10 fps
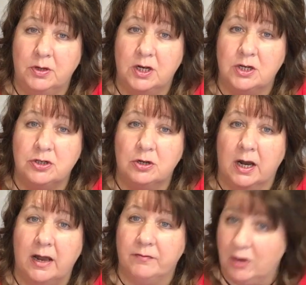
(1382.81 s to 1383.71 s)
and conditioner.
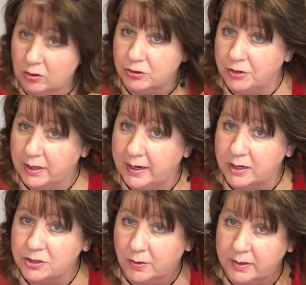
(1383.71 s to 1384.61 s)
I have color treated
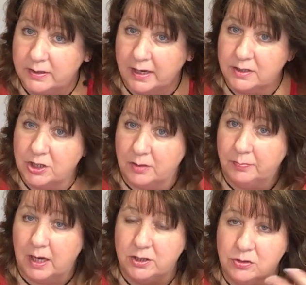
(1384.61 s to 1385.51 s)
hair, so I take
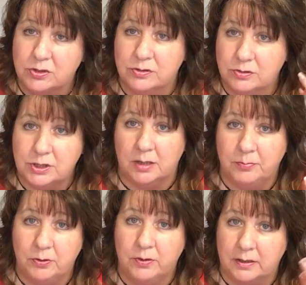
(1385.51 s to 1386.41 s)
shampoo. I use
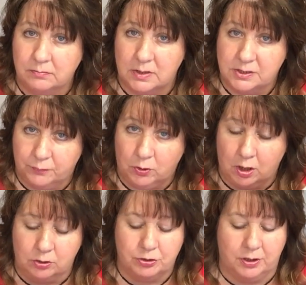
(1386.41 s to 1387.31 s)
shampoo that is for
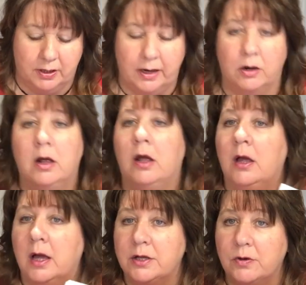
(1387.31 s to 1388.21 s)
color treated hair,
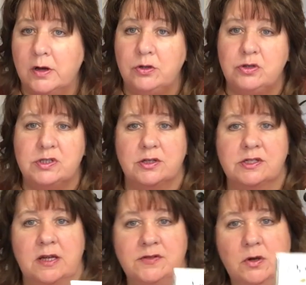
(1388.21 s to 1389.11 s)
so I don't use their
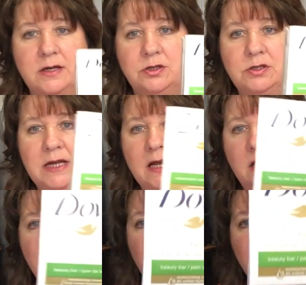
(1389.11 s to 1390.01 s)
stuff. So I do
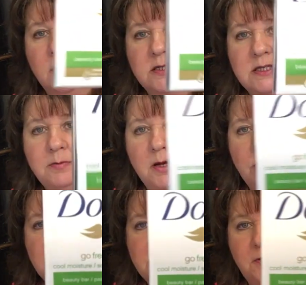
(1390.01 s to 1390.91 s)
take, this is my
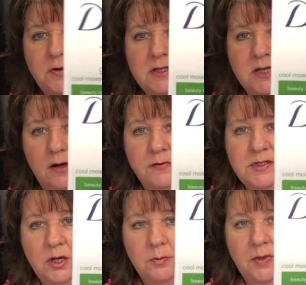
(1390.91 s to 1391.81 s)
new Spiffy Dove
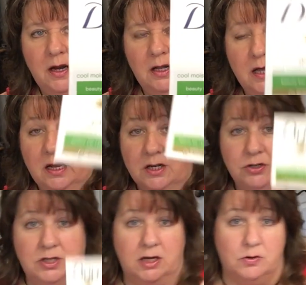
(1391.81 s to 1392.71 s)
soap that I like, and I
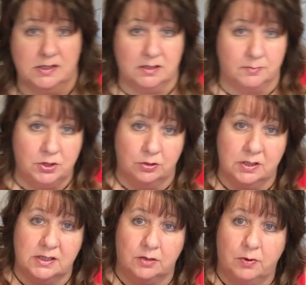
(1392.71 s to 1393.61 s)
do take Chris some too,
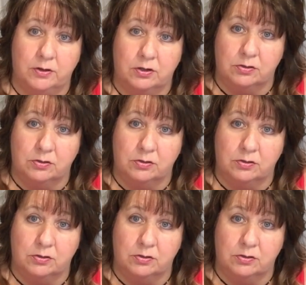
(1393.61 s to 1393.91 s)
because he'd rather